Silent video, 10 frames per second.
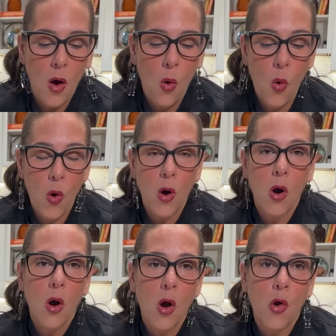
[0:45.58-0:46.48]

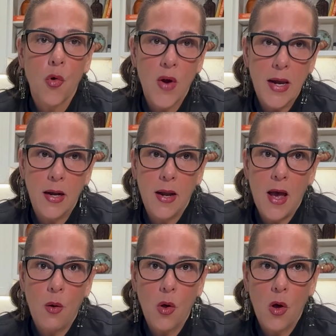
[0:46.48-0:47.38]
or grain
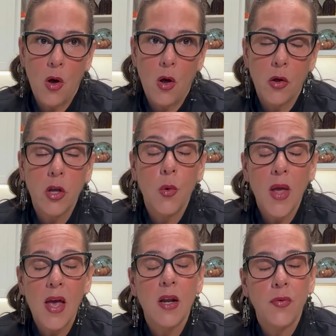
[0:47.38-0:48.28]
alcohol. You
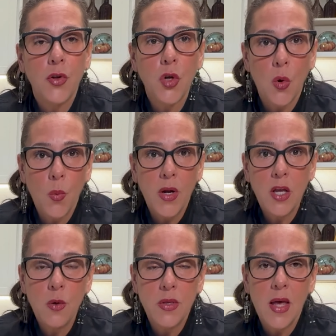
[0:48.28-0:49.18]
can, if you don't wanna
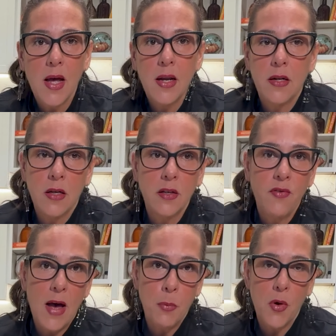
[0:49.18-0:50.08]
use that, it does
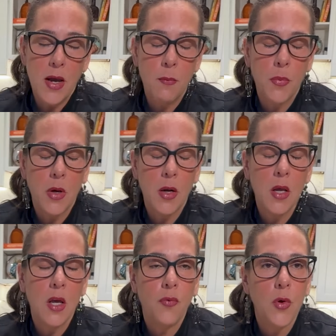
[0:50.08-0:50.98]
evaporate,
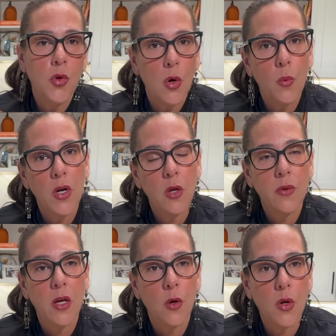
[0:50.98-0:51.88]
but if you don't wanna
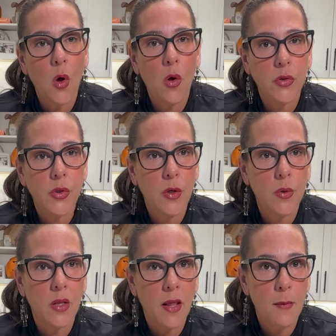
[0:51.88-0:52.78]
use that, you can also
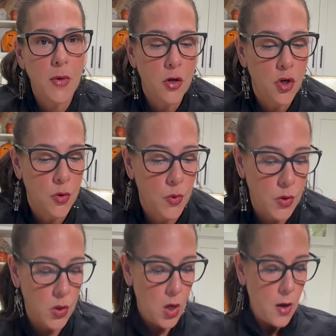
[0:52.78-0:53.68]
use lemon
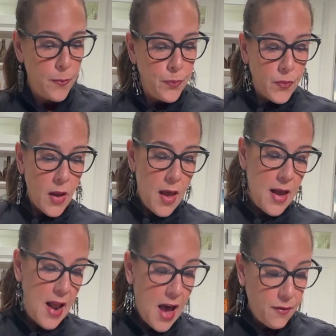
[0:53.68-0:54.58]
juice.
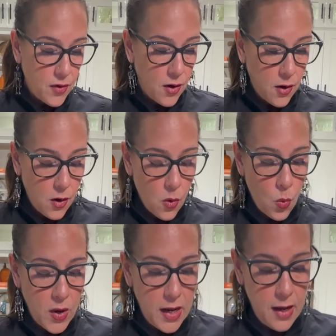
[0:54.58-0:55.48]
And after
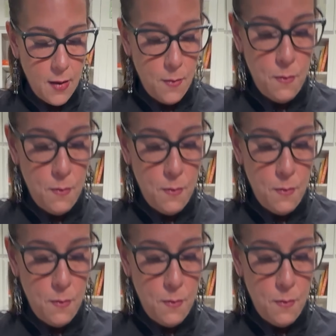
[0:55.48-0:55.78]
we